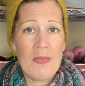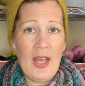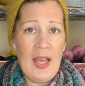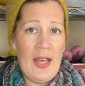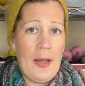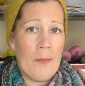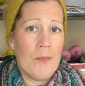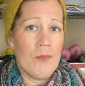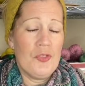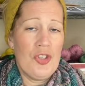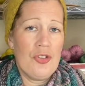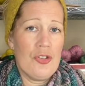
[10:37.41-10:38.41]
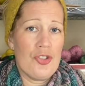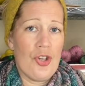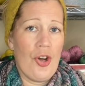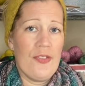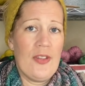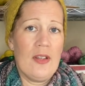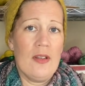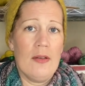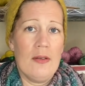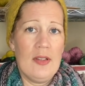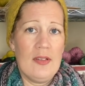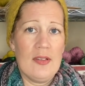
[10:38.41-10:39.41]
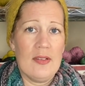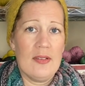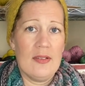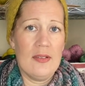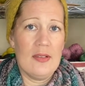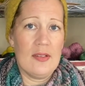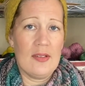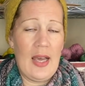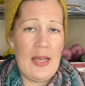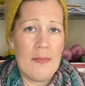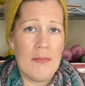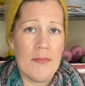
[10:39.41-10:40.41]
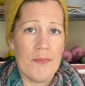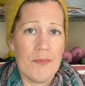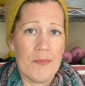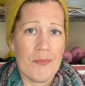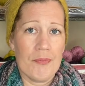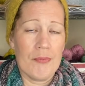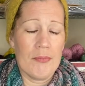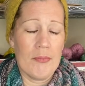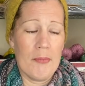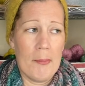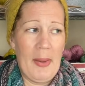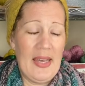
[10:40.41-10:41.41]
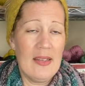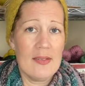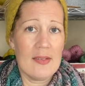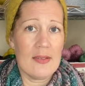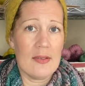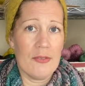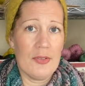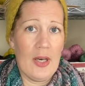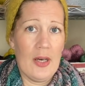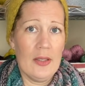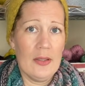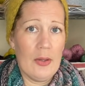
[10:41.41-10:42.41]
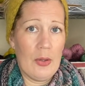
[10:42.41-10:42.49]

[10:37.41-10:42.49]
Um, just to show that this is the same base of yarn.